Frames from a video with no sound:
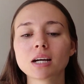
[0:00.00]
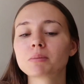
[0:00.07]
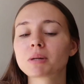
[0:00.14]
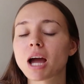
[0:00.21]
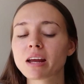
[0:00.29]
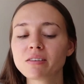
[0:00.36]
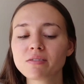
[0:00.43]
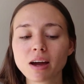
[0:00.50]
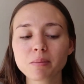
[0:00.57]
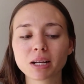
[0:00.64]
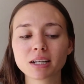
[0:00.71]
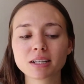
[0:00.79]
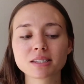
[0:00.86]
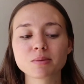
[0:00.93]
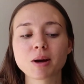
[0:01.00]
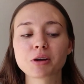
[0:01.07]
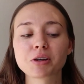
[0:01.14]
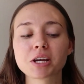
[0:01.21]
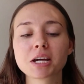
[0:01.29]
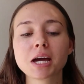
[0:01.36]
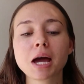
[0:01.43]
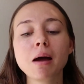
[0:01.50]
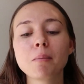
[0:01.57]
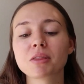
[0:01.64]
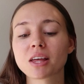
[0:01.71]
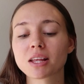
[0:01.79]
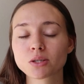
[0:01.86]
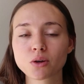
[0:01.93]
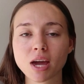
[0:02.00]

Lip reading: I'm kind of high maintenance about it, but that's